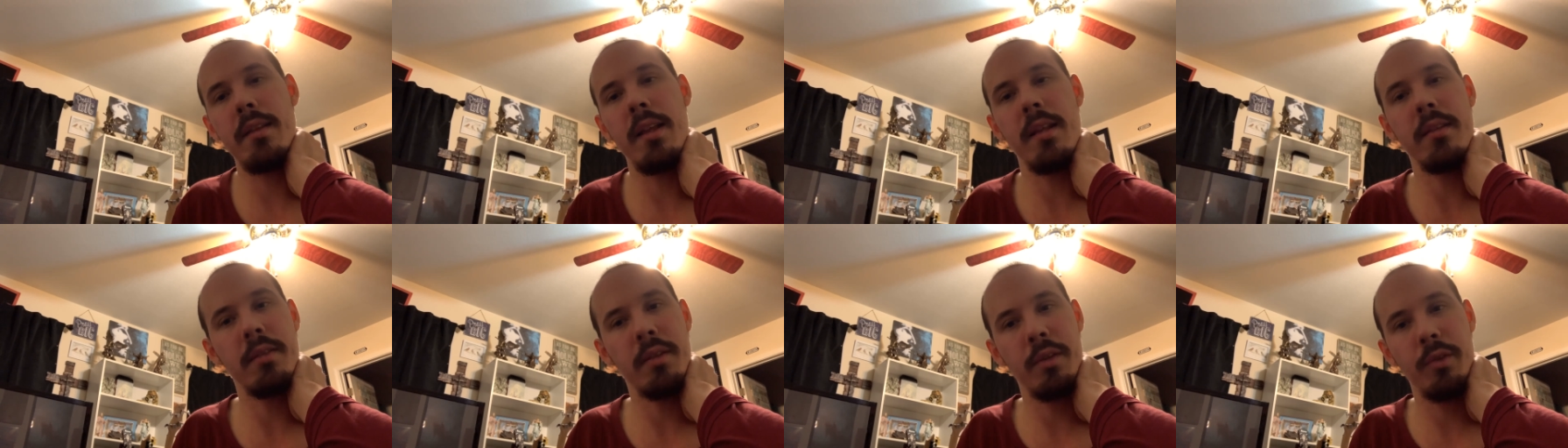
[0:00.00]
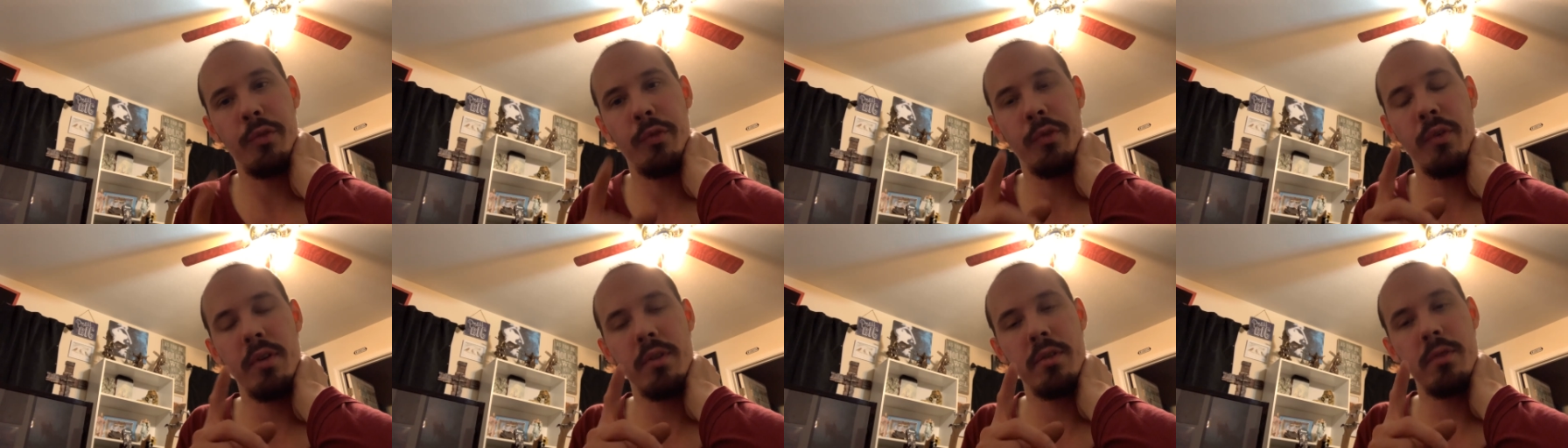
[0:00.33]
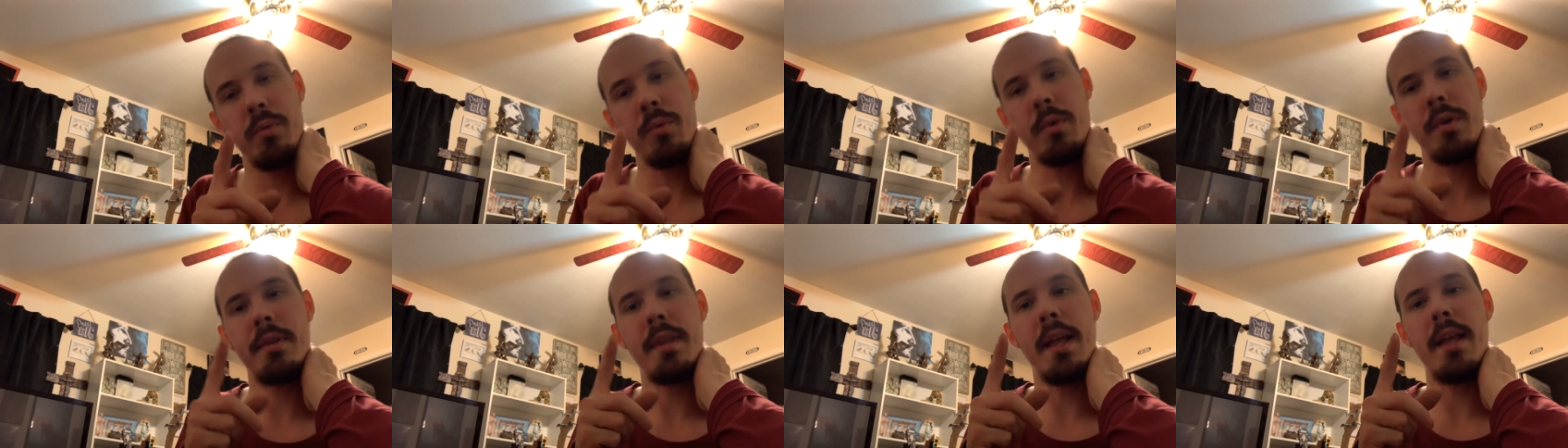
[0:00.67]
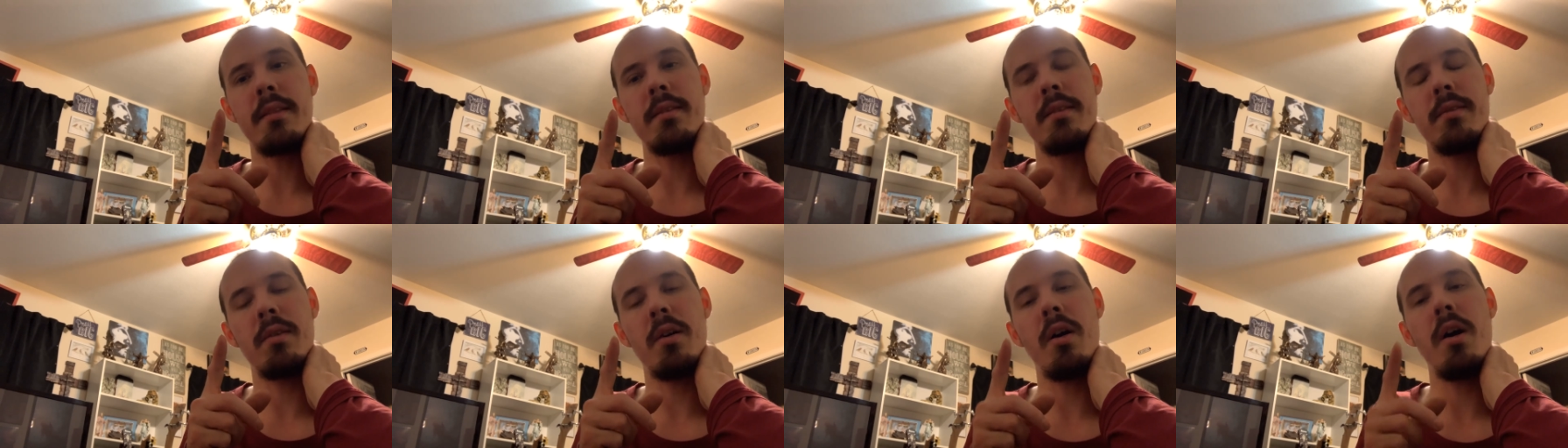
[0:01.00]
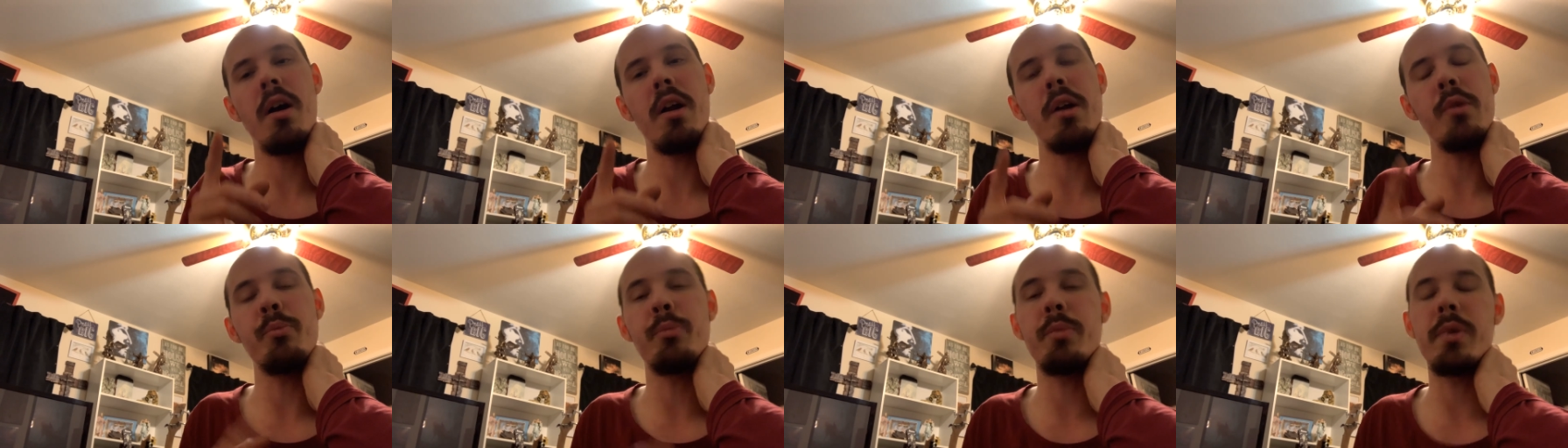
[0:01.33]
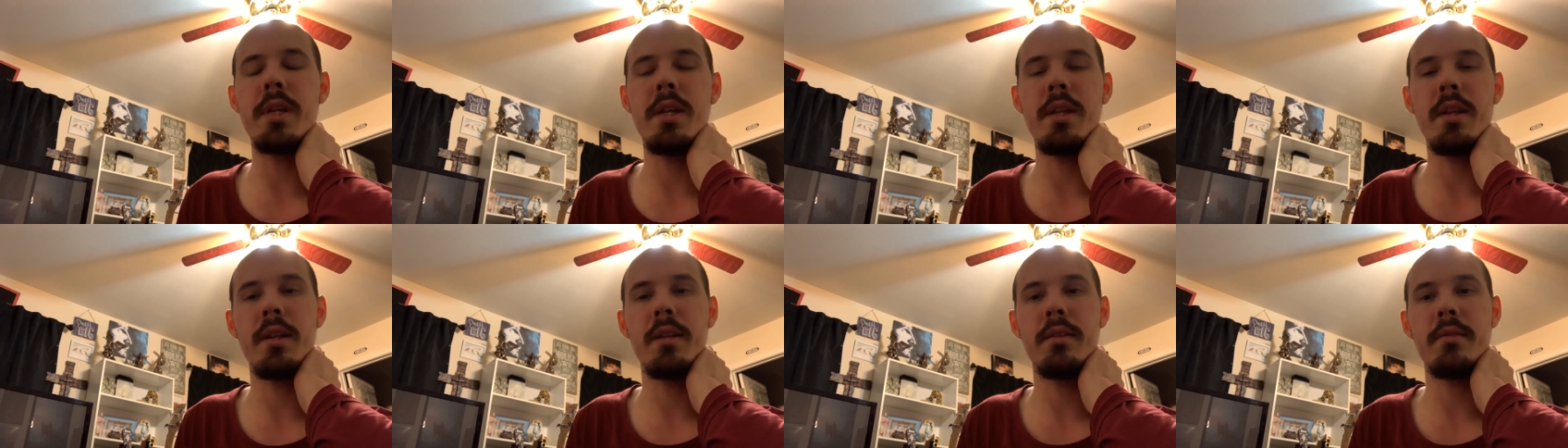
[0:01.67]
That's his first will. That's his
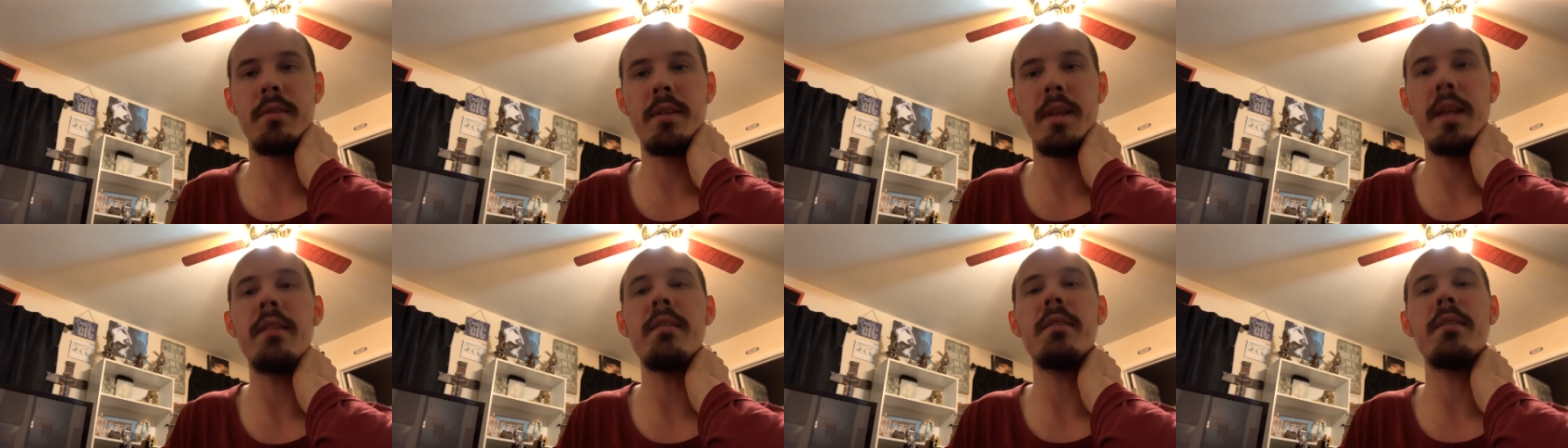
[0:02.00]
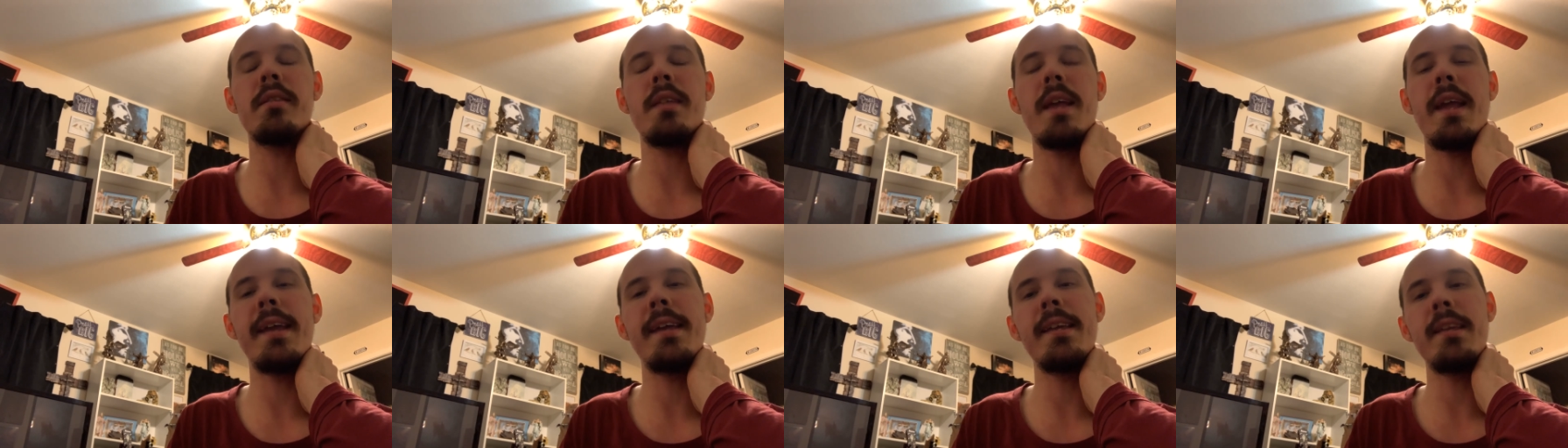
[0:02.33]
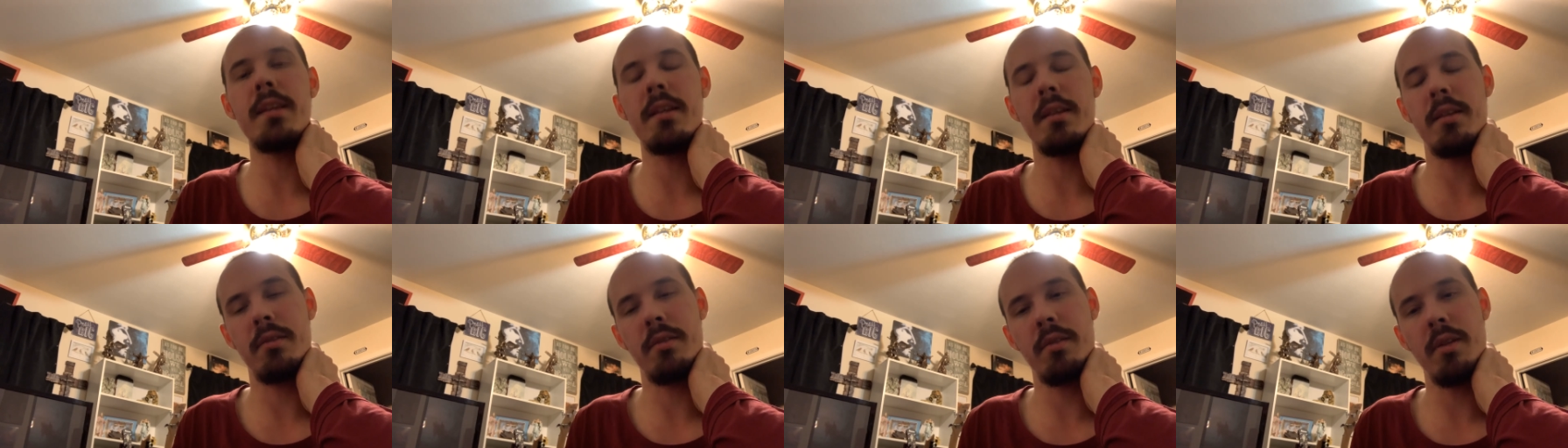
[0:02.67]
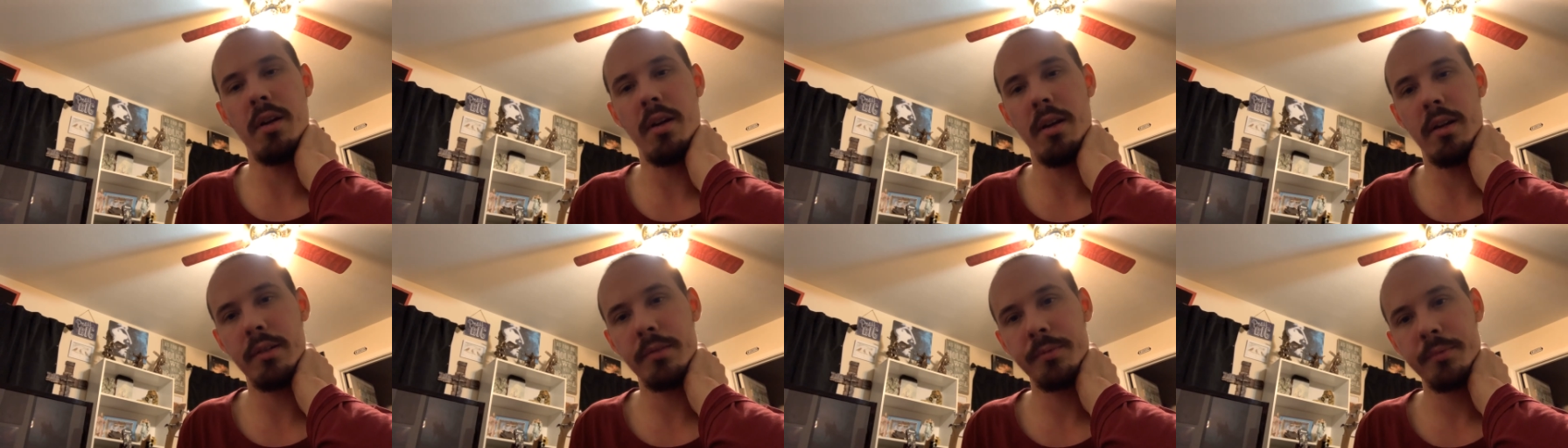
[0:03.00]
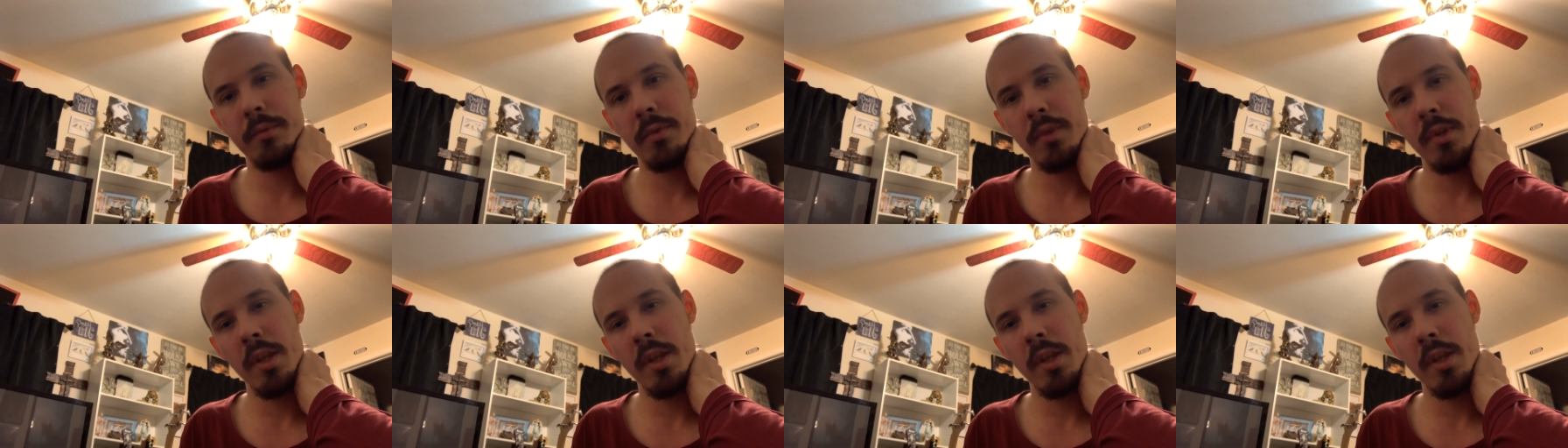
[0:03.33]
heartbeat and his, his ache in his heart.